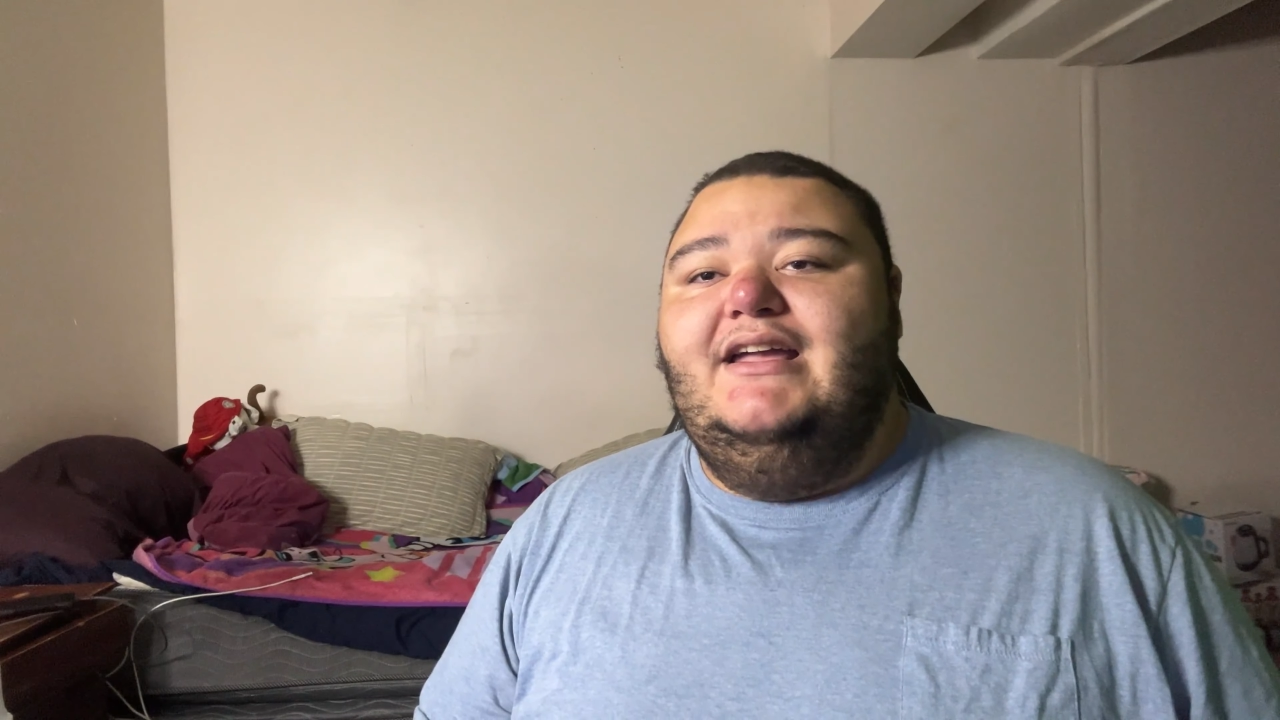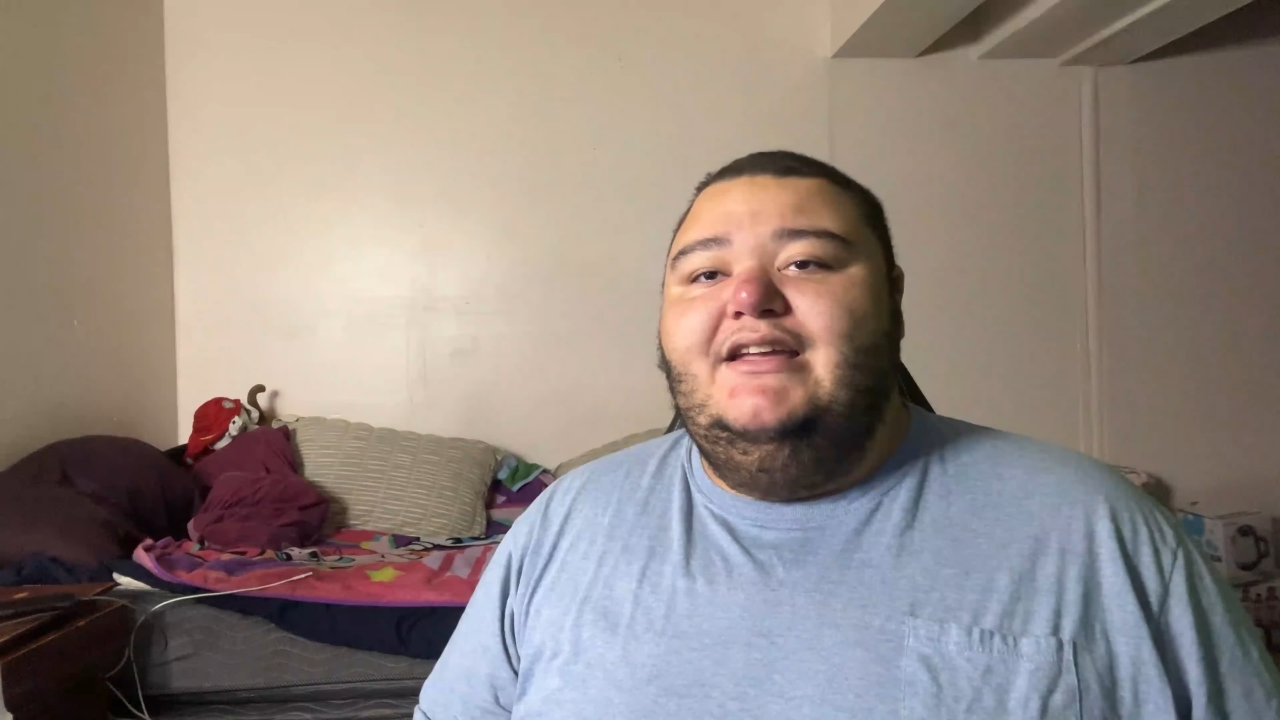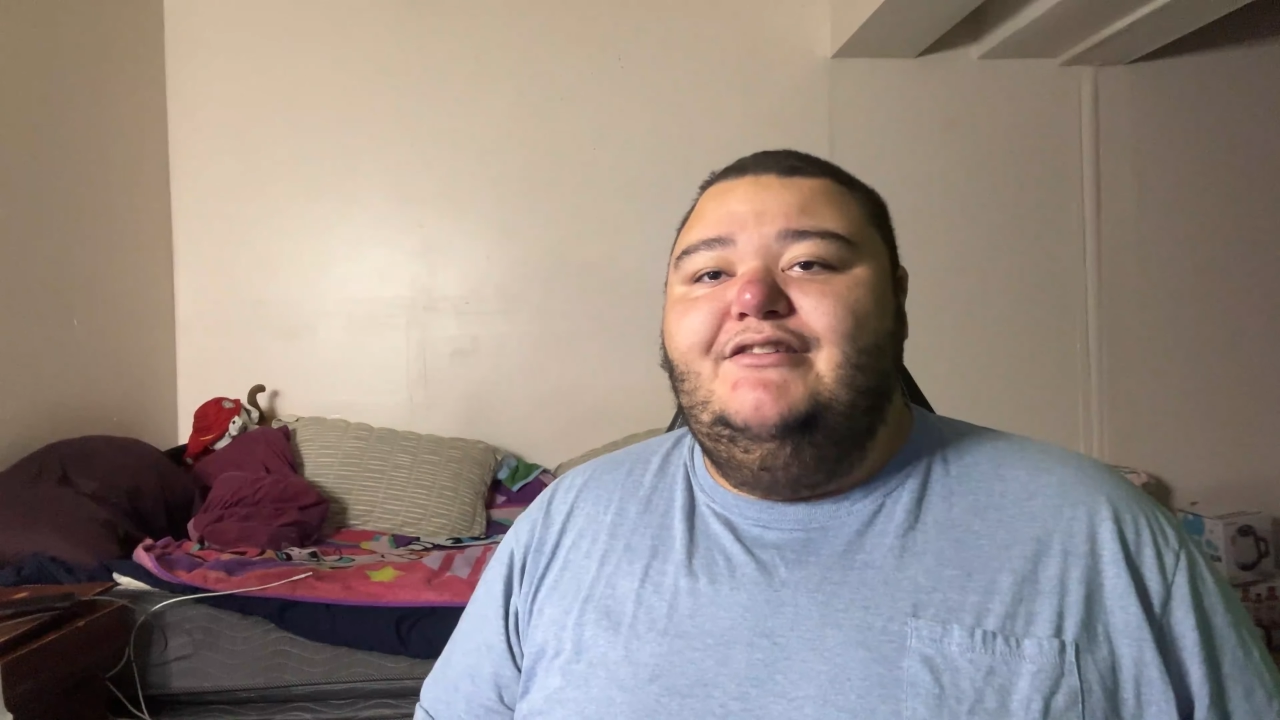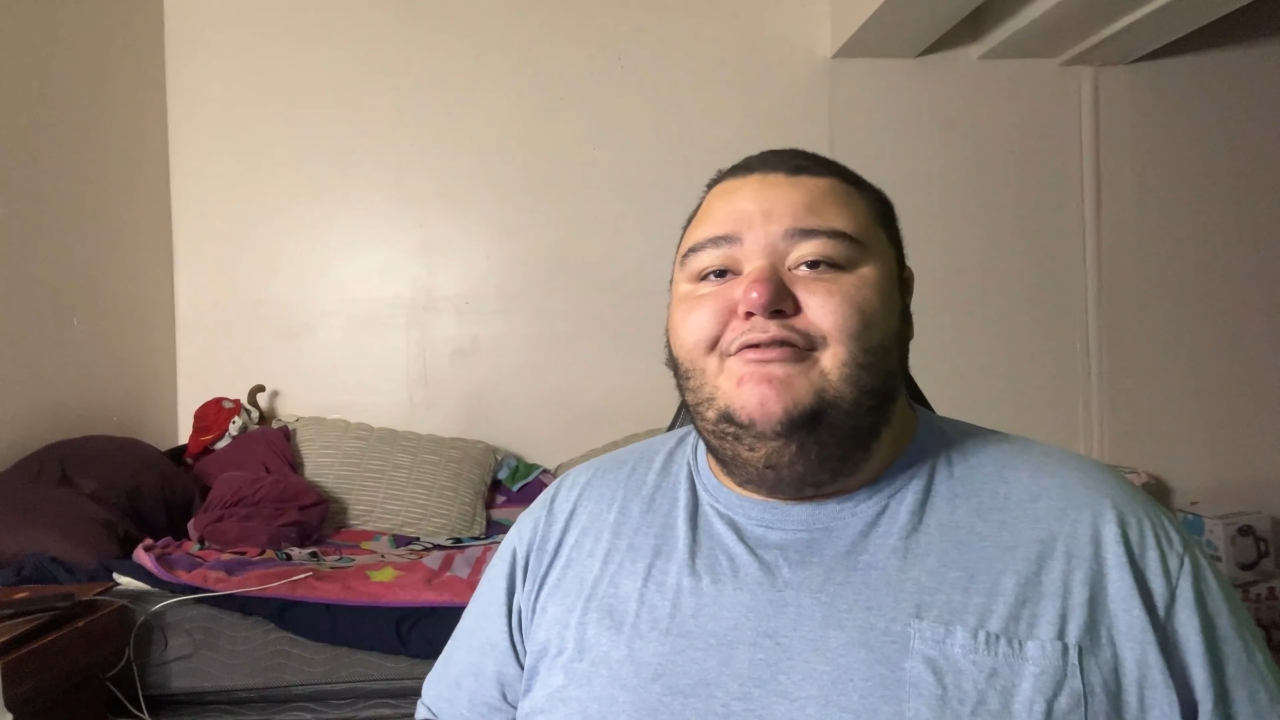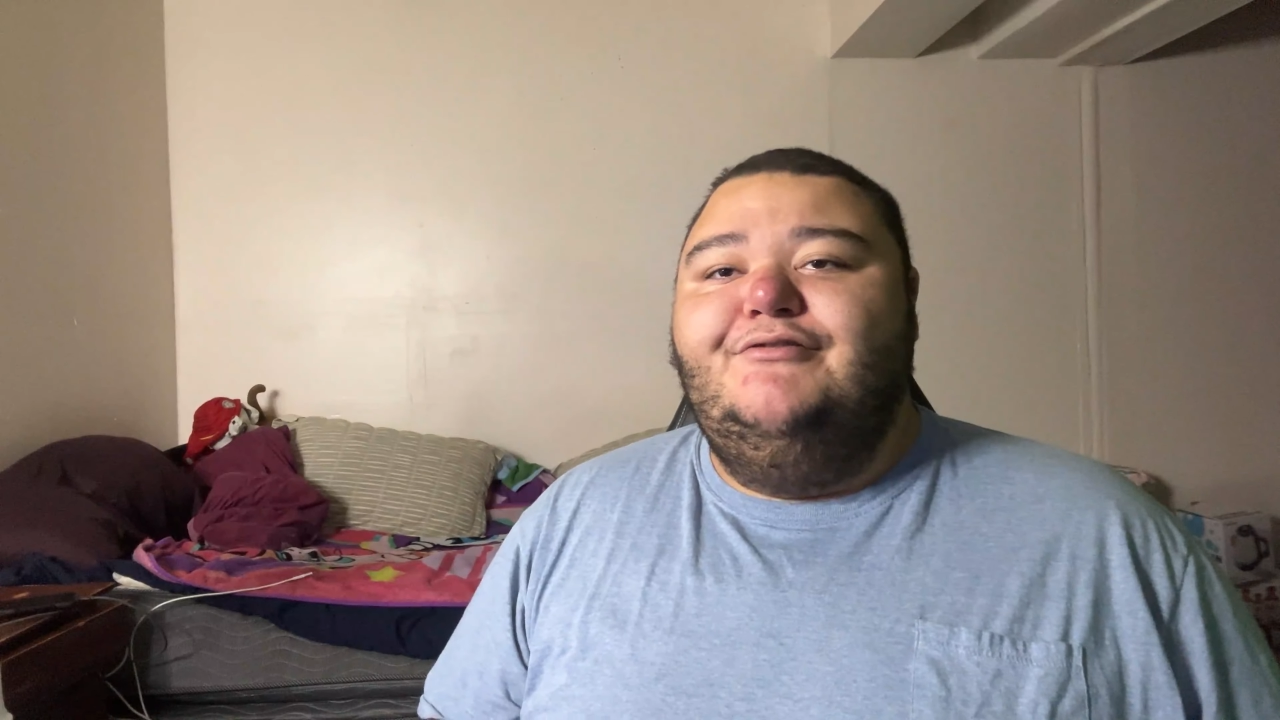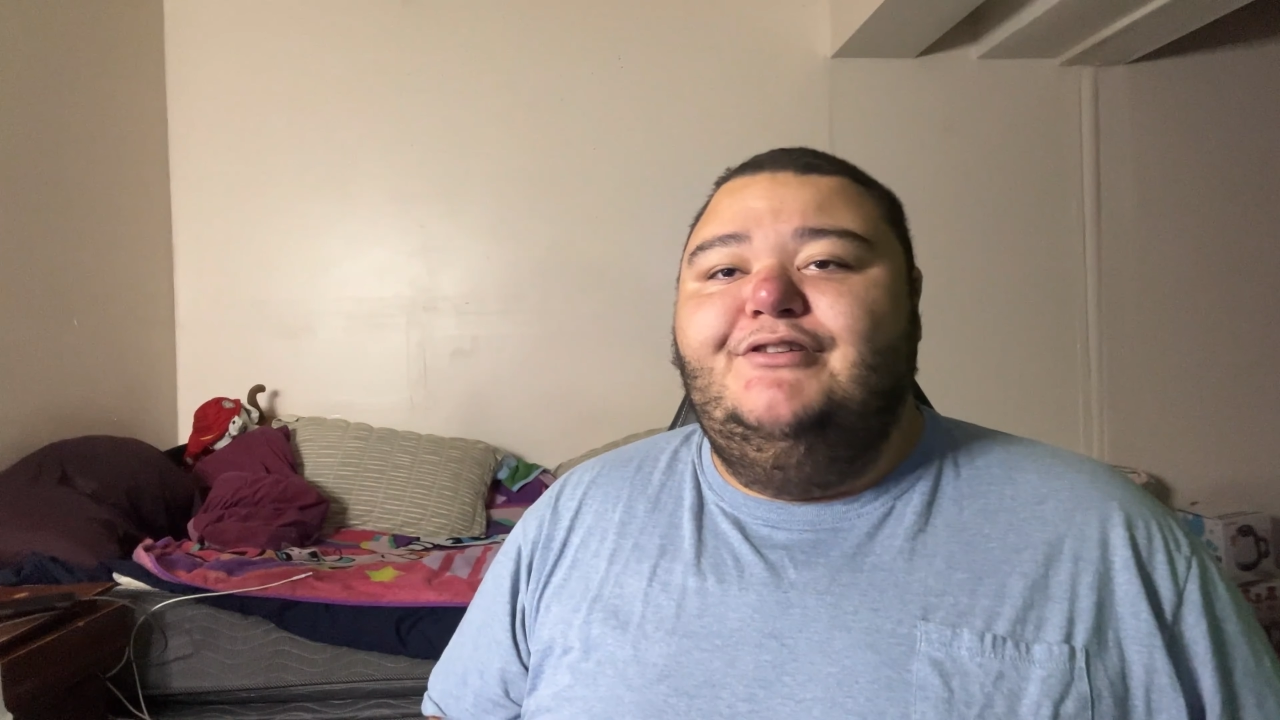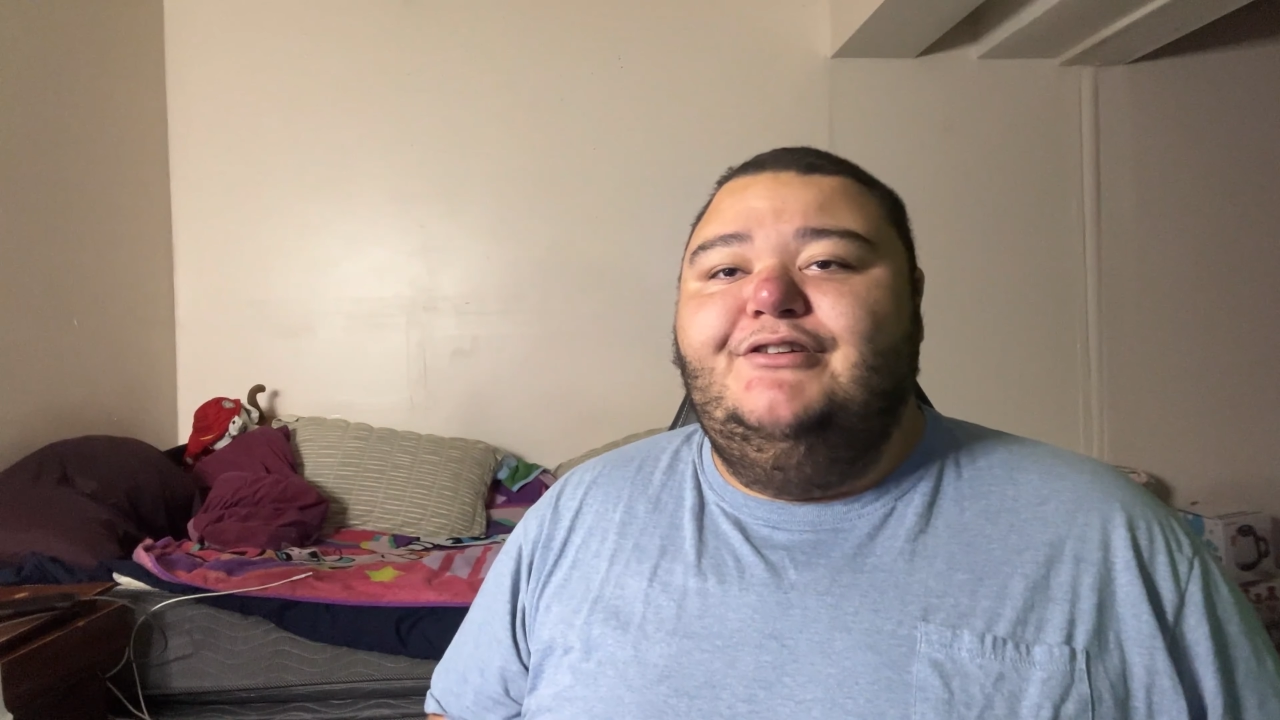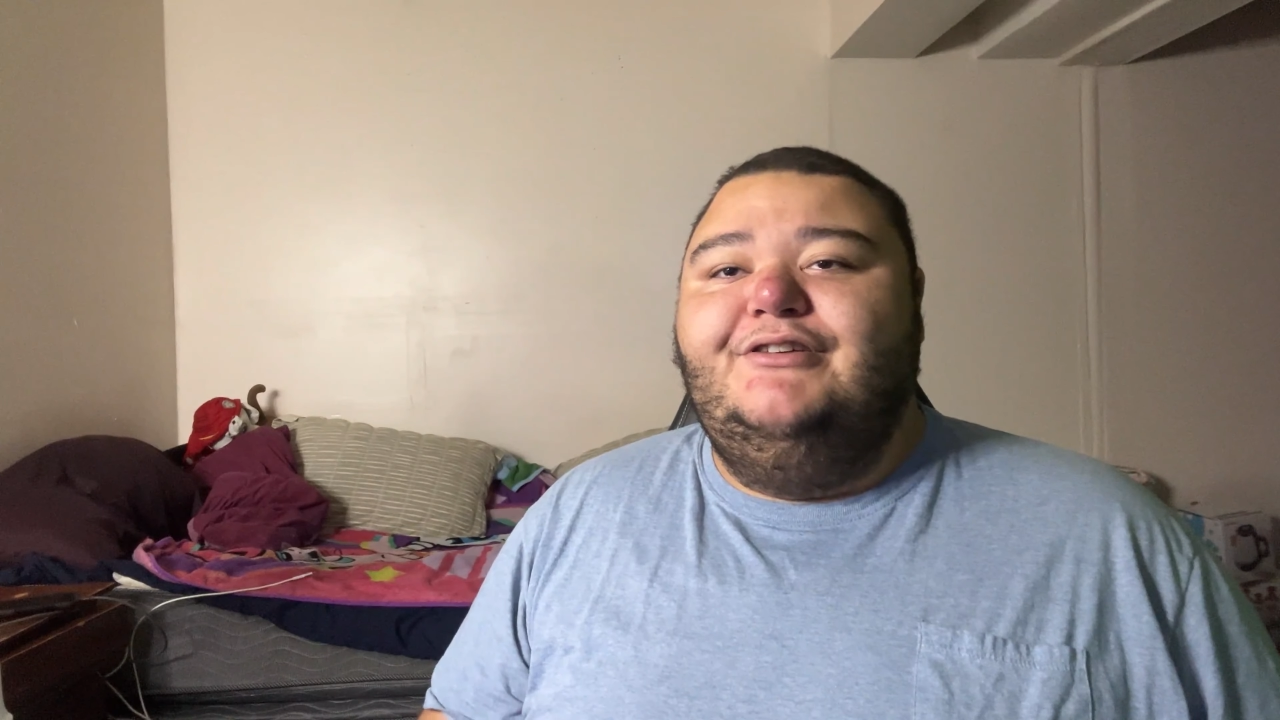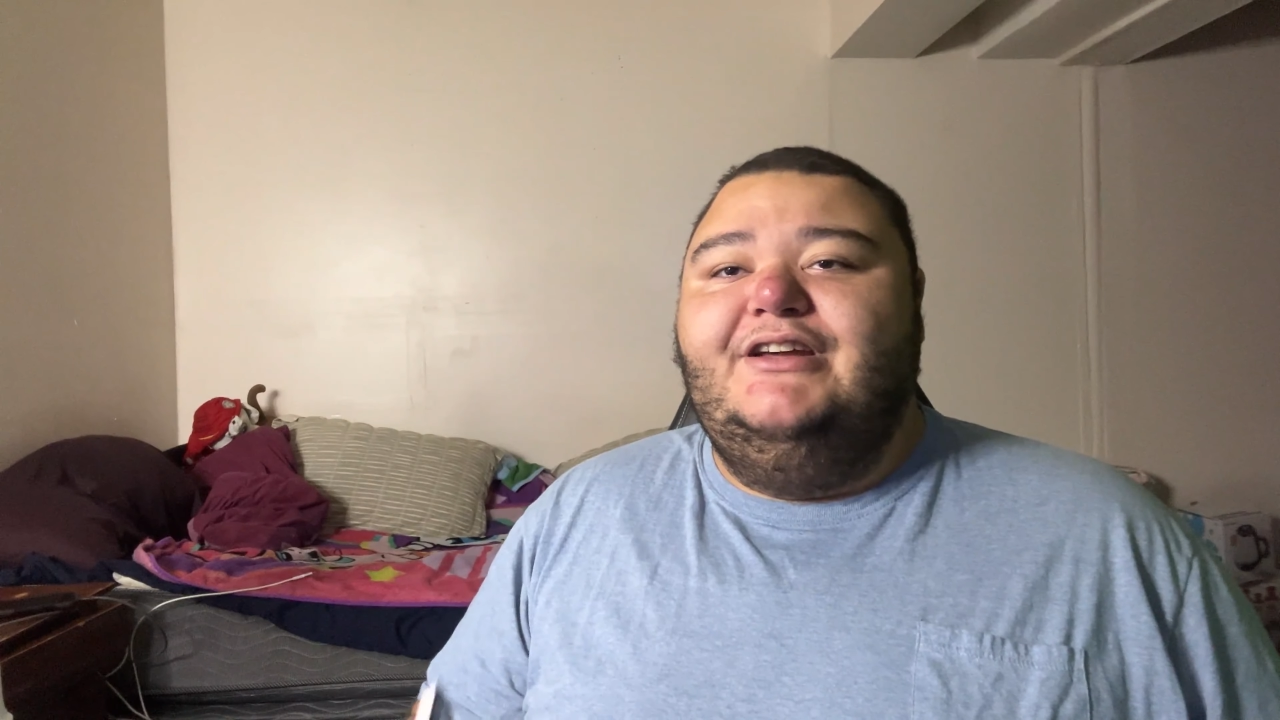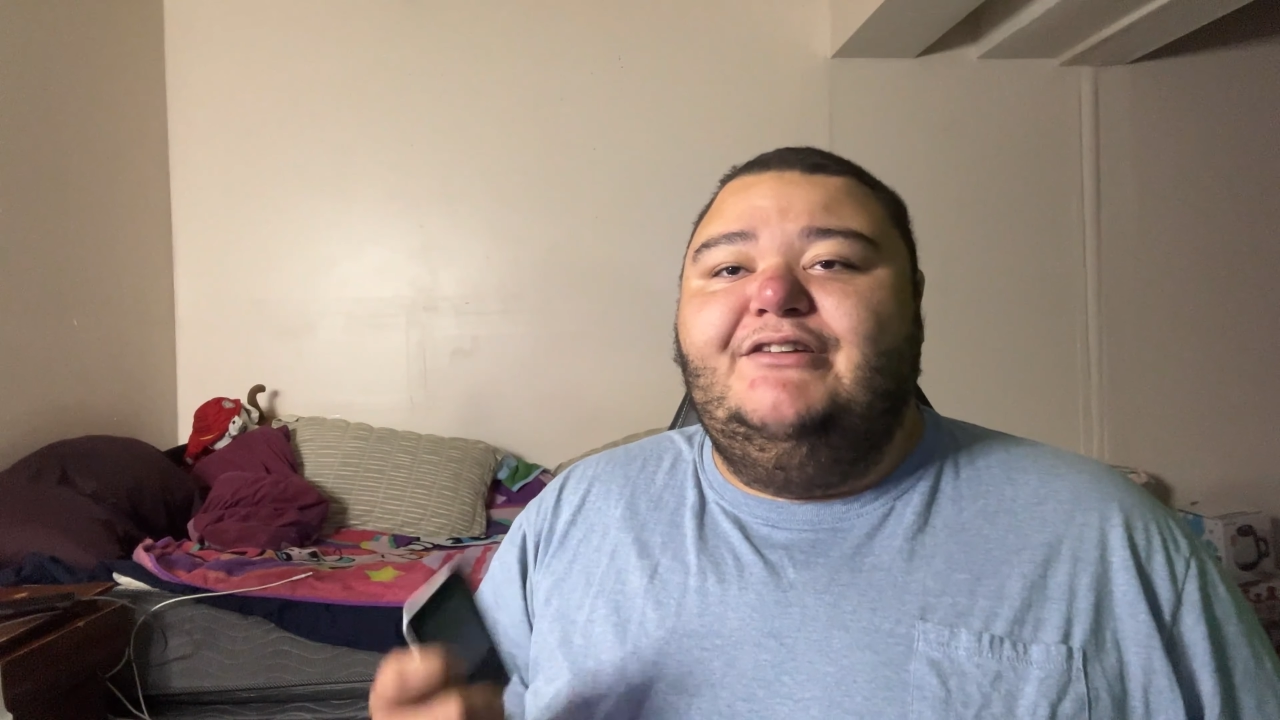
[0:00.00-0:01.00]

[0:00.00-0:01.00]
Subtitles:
You get